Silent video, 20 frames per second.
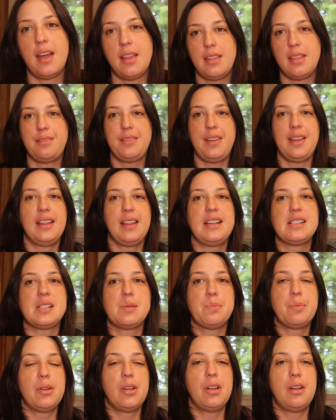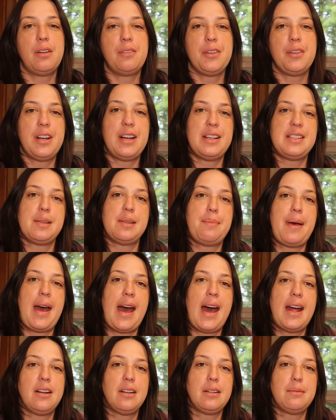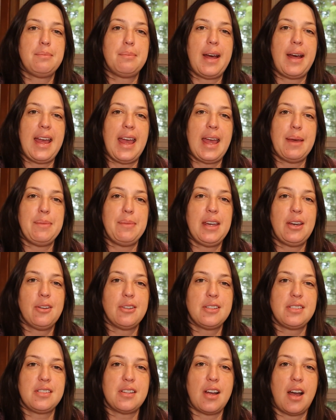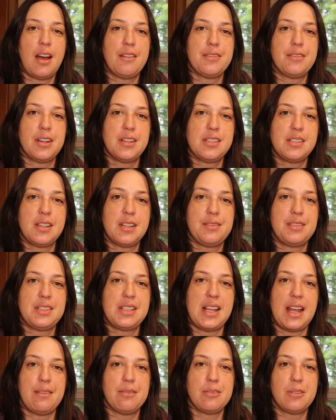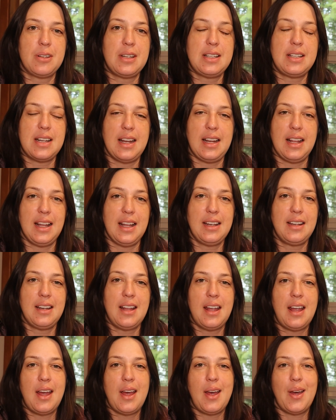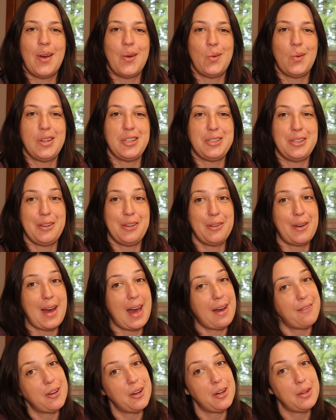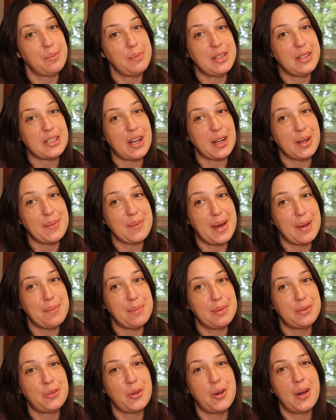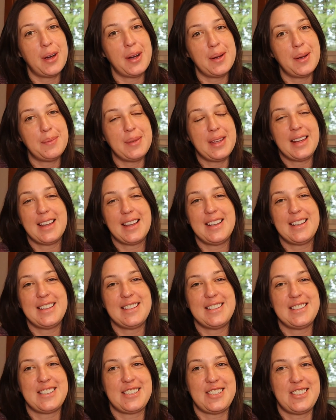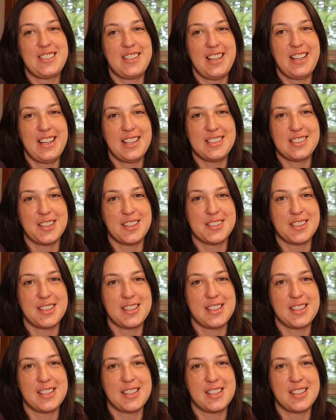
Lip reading: The Felix pullover is a pattern by Amy Christoffers of Savory Knitting, which you have heard me talk about before because she is also